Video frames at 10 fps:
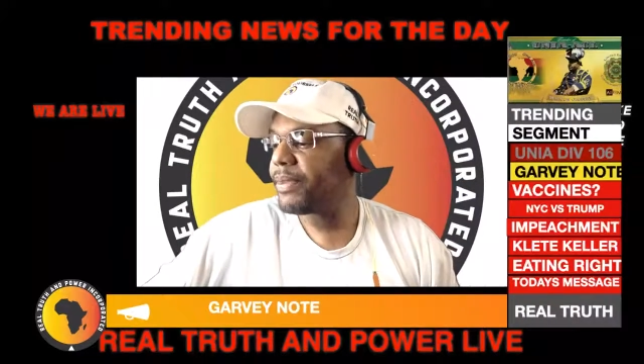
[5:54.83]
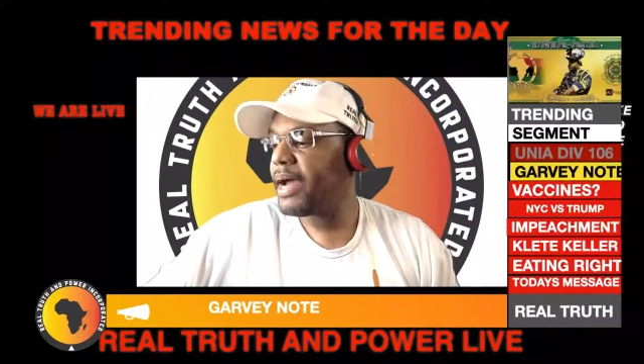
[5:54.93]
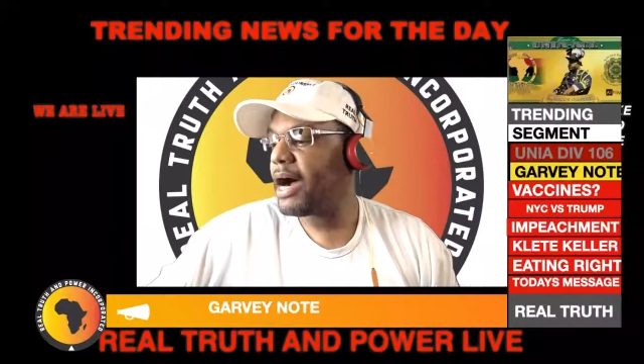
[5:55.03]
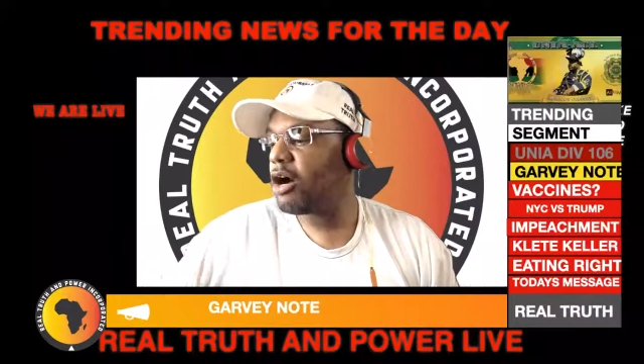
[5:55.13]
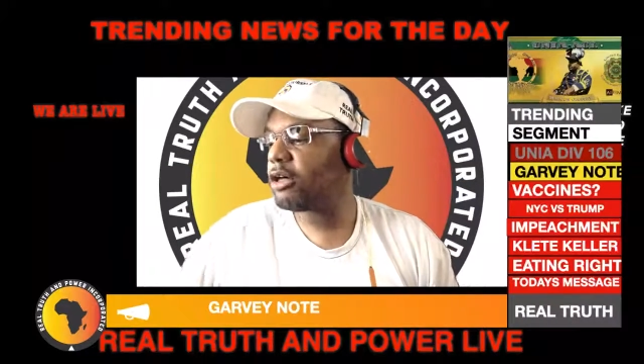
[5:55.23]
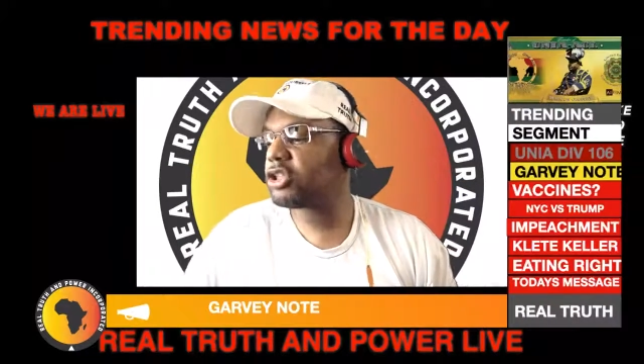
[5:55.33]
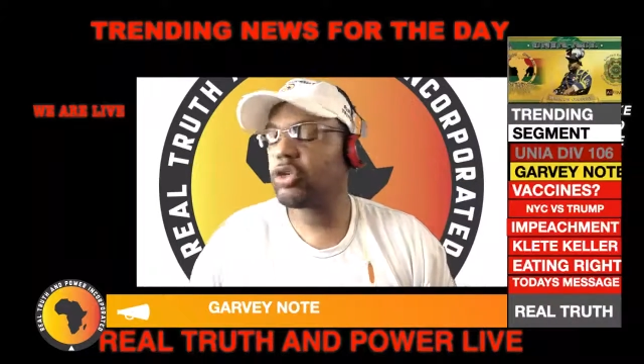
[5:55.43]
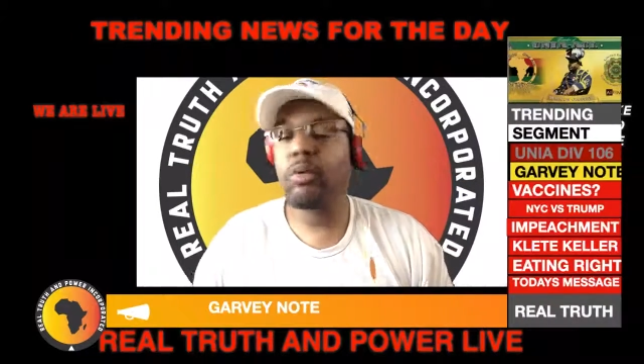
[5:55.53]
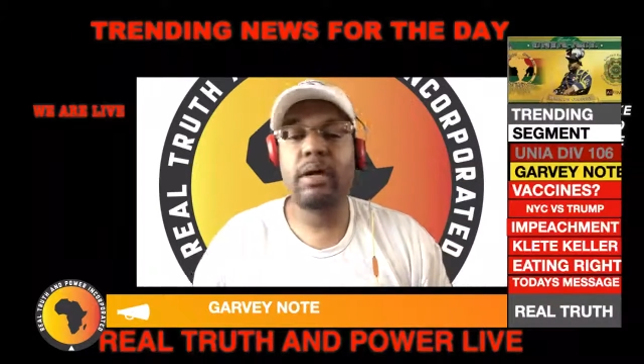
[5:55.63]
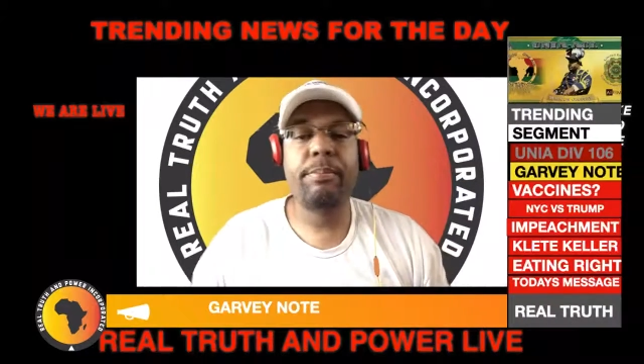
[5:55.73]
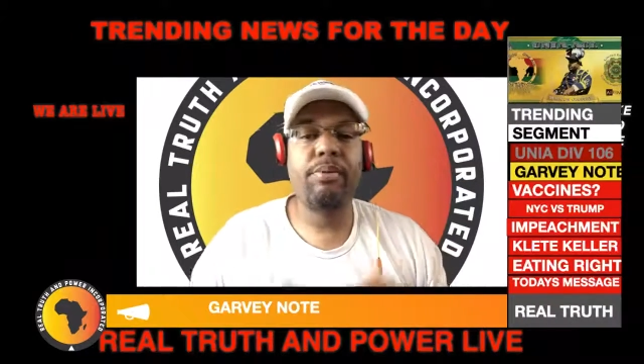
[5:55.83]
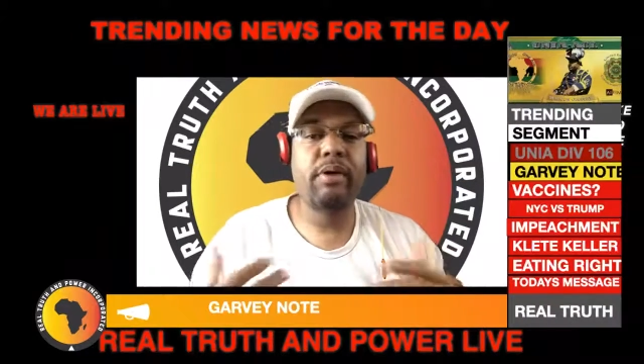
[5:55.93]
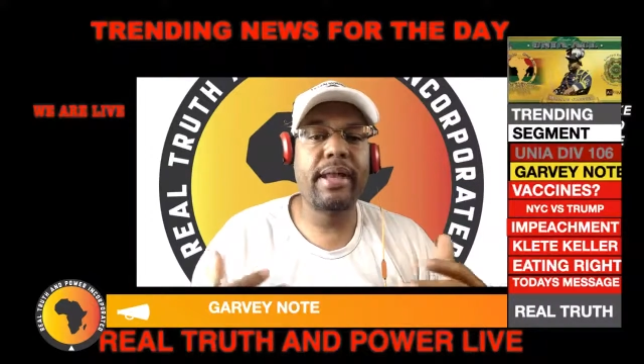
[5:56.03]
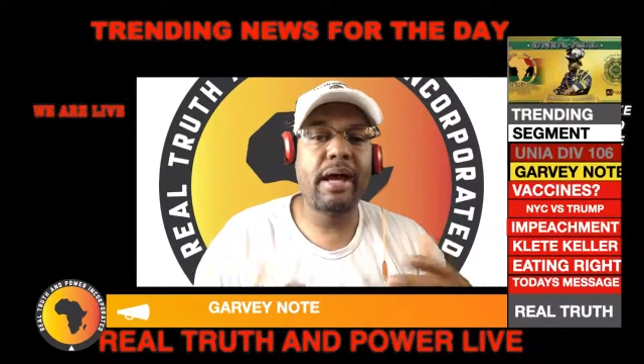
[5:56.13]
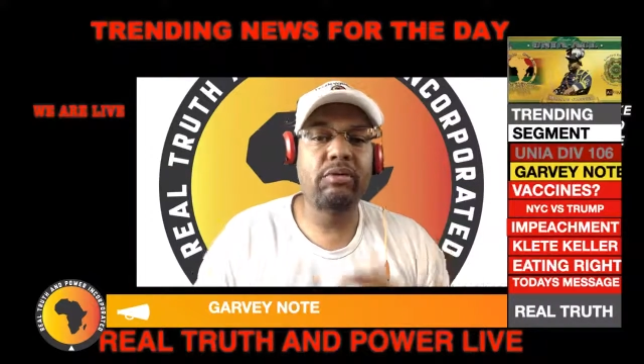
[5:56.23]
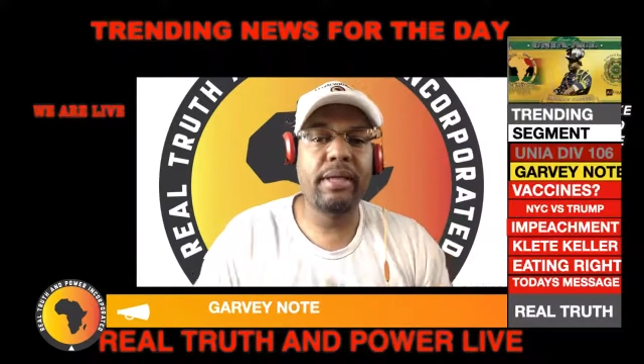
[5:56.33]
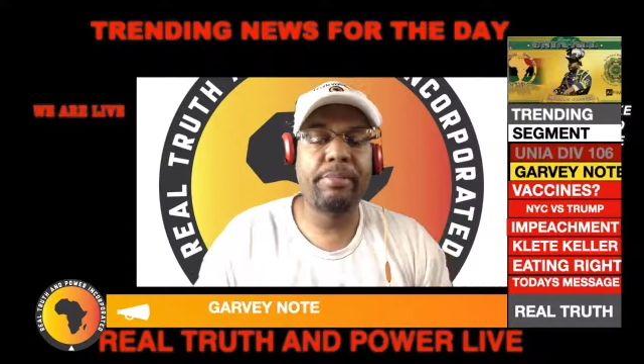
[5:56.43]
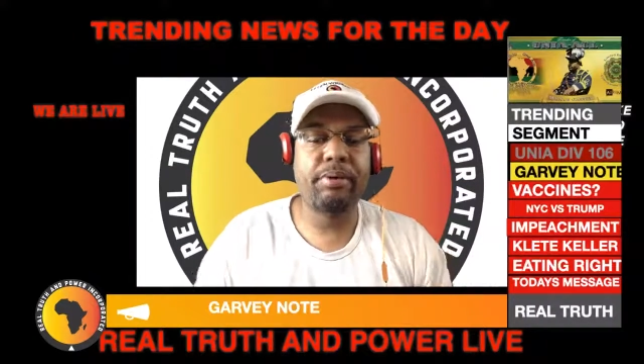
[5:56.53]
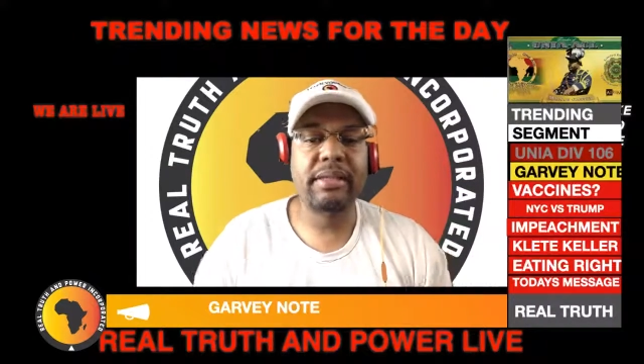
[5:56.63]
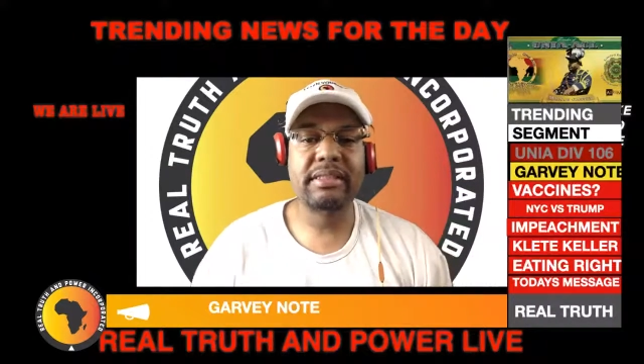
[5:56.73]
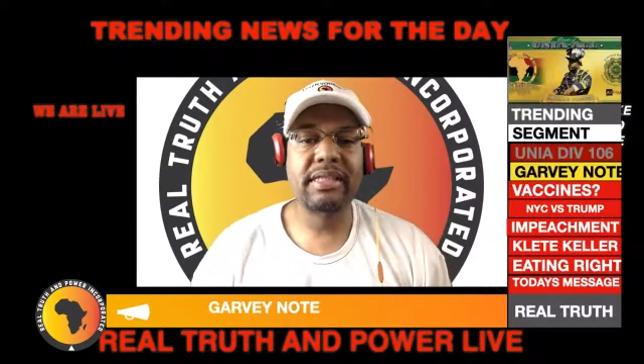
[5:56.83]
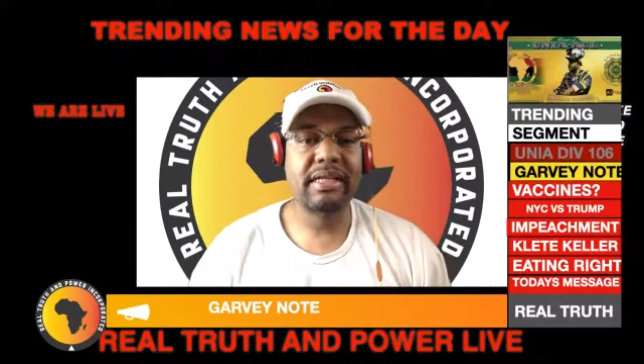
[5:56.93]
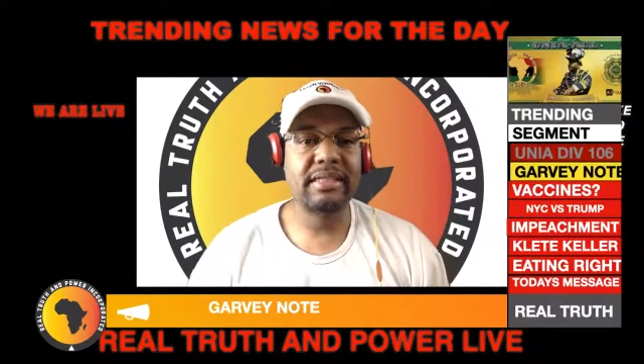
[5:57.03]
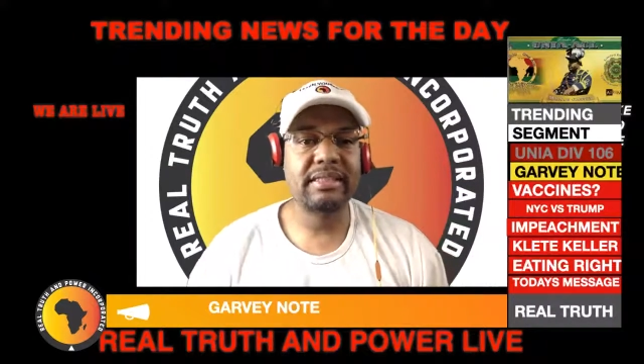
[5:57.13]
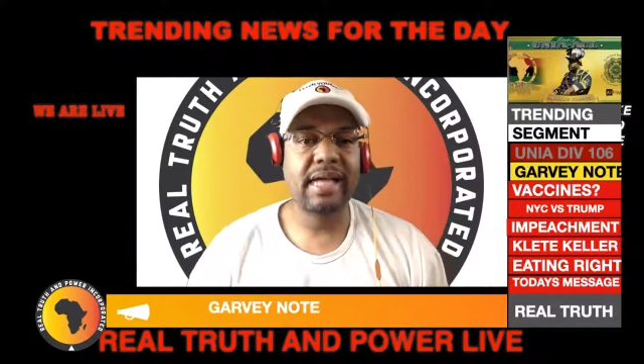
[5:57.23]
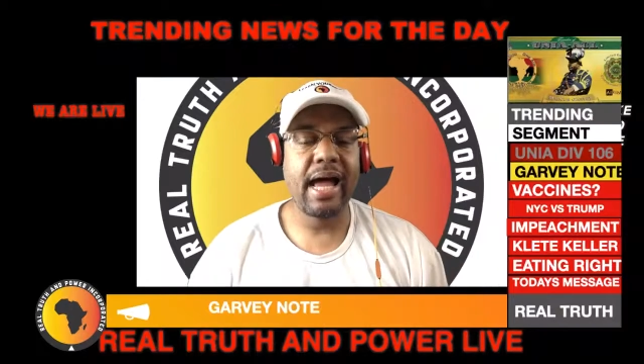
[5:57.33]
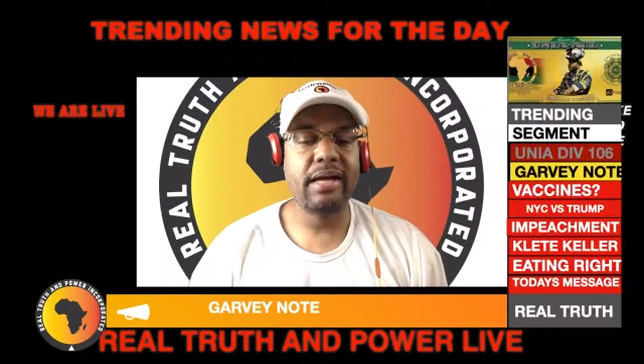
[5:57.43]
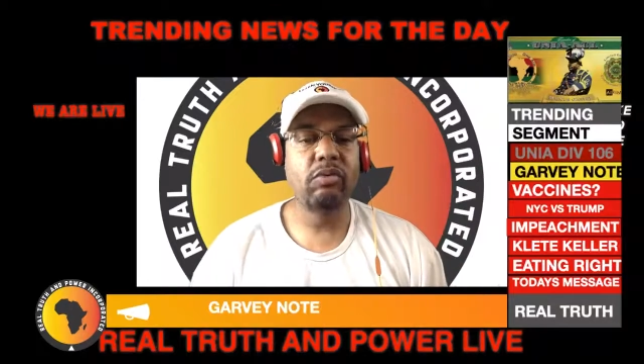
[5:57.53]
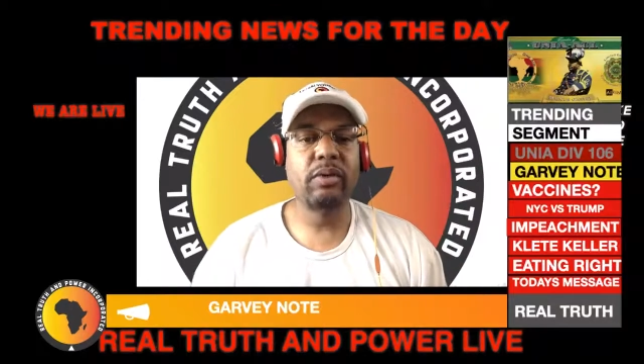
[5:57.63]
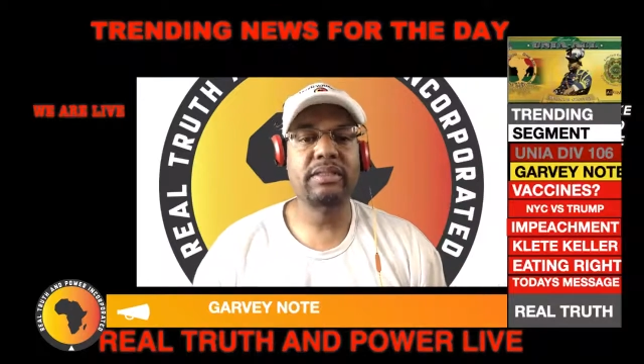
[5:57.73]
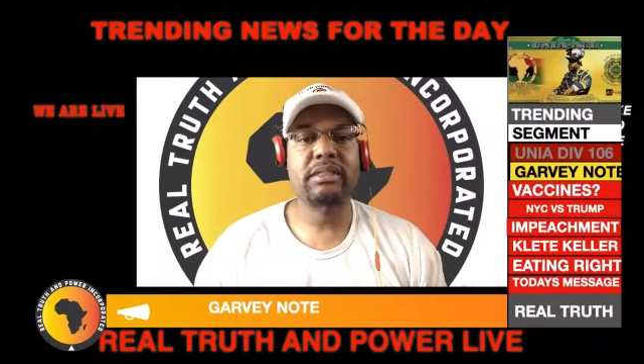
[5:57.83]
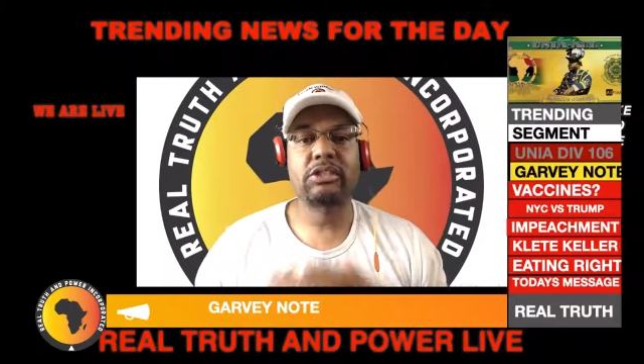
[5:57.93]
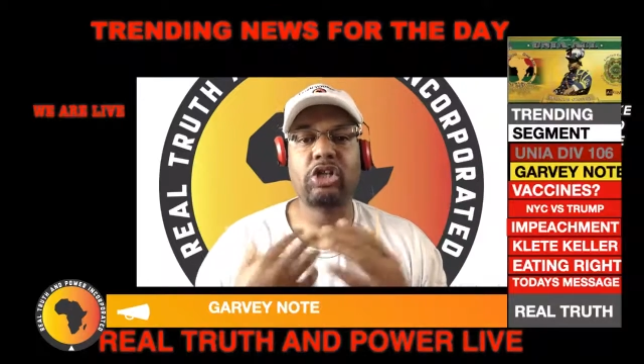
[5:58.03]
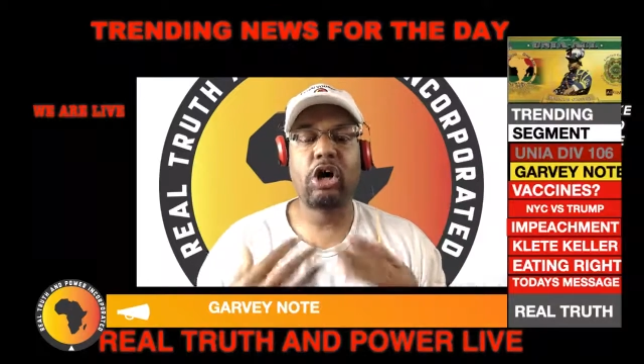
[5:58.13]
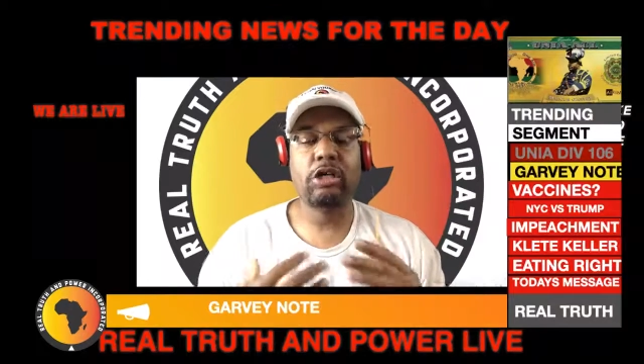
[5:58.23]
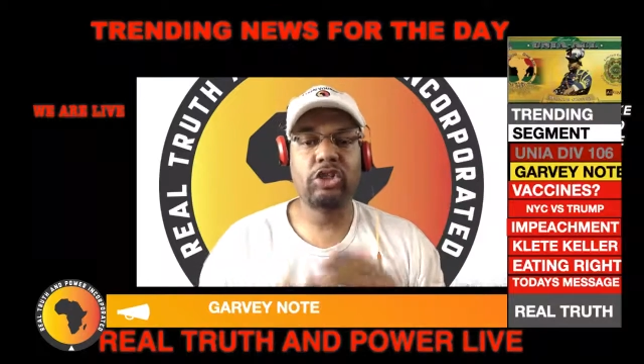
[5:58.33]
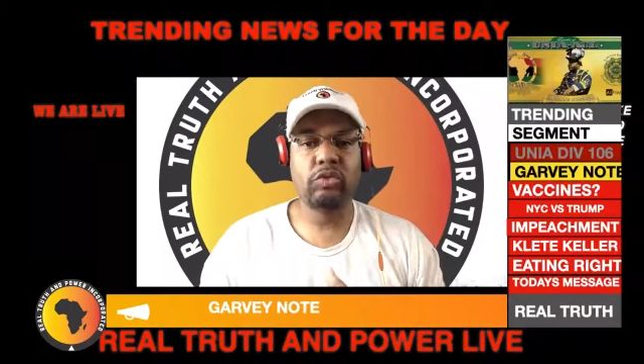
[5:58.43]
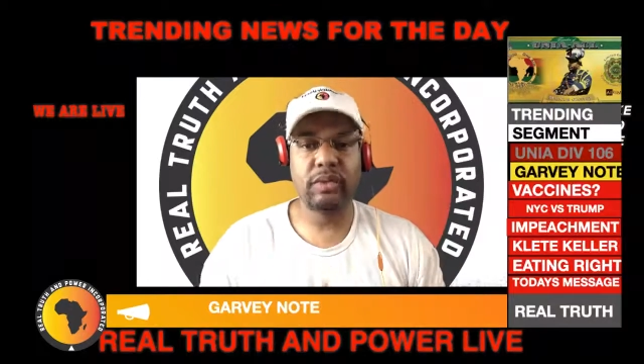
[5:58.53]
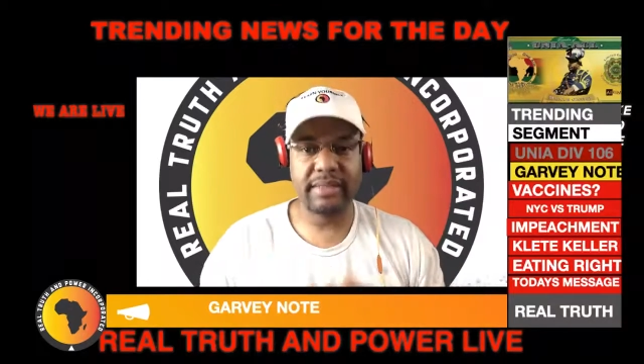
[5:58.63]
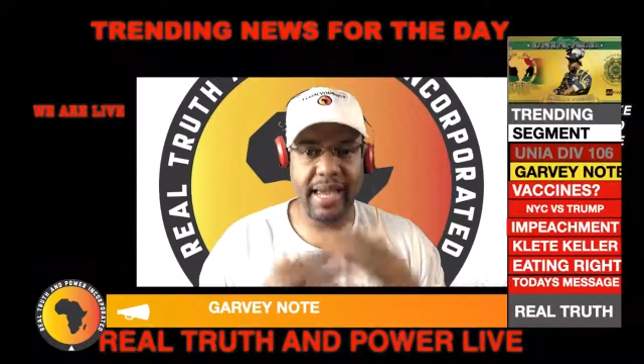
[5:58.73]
also want to point out that President Kajana wants to talk to us